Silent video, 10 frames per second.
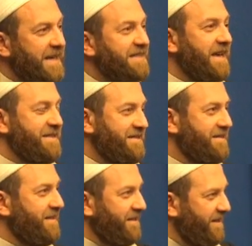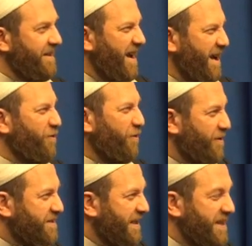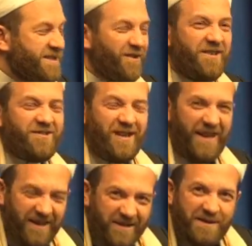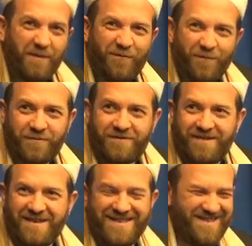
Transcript: He says, I know you're still a stranger. Here's some food.